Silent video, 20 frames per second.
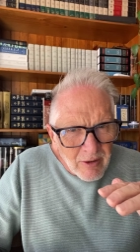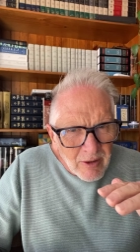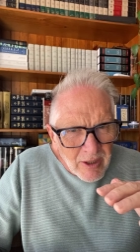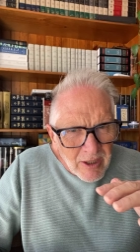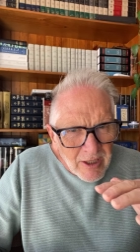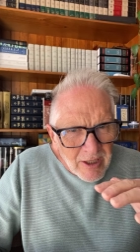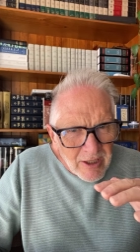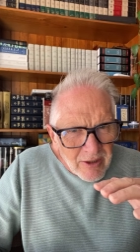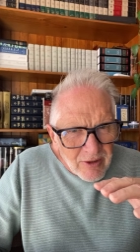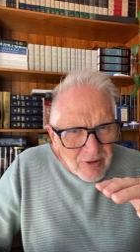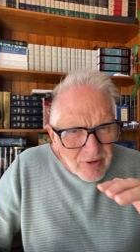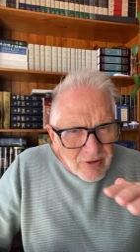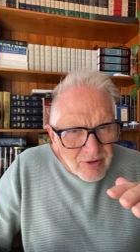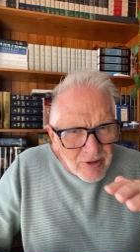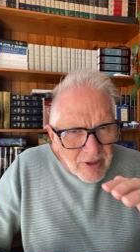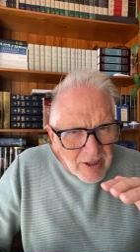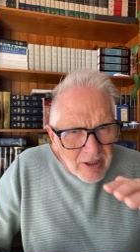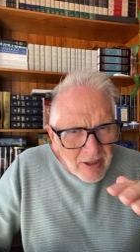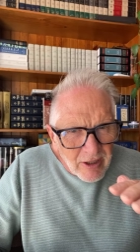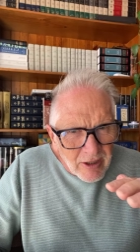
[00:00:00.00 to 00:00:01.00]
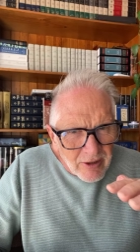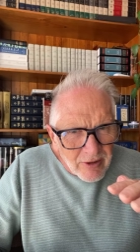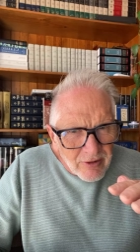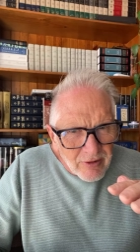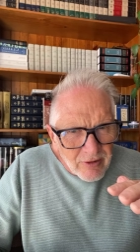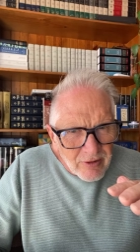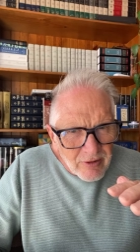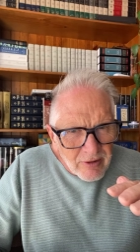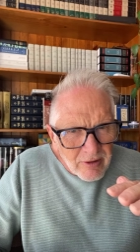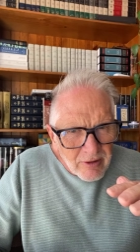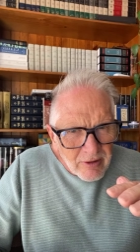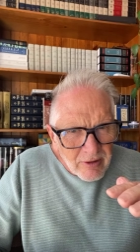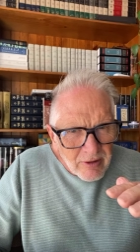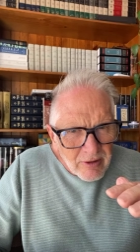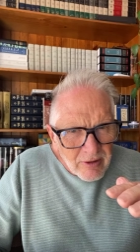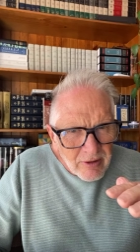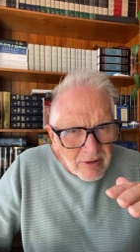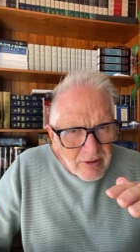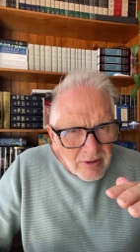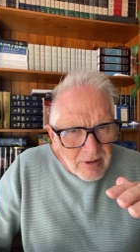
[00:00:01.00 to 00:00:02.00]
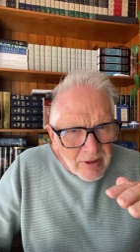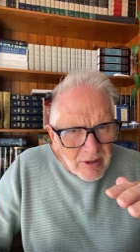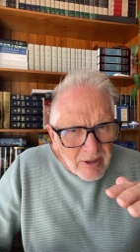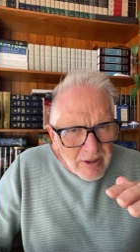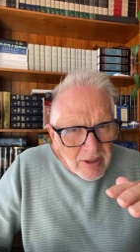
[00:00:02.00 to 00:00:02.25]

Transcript: somehow sinless